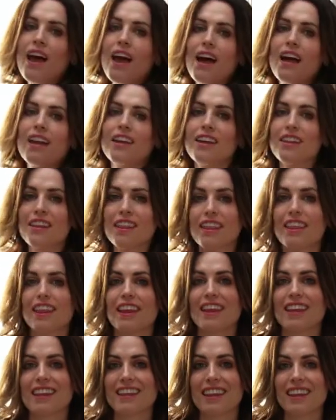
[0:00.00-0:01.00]
Another
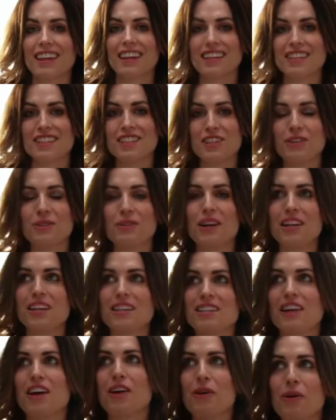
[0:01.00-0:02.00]
thing that I do is I